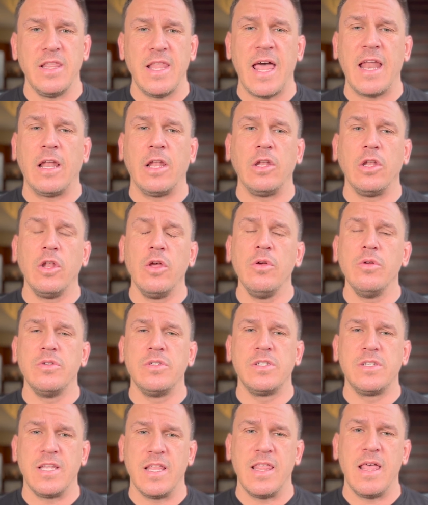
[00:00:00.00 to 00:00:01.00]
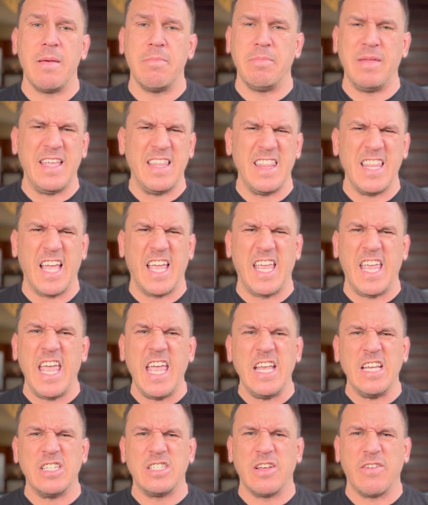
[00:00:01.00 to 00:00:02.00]
that alludes to them being the
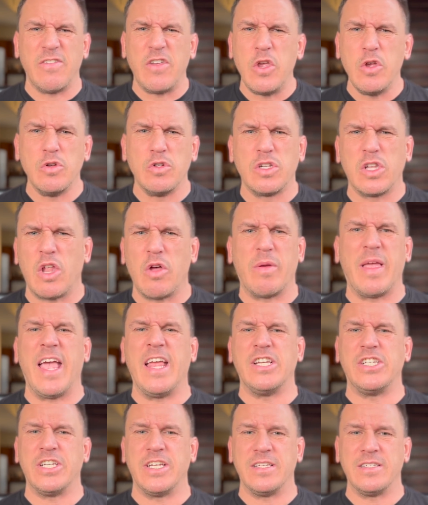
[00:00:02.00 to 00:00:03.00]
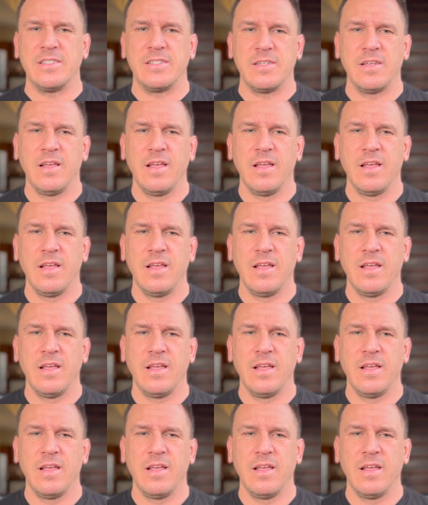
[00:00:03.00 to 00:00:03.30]
kings of huge locations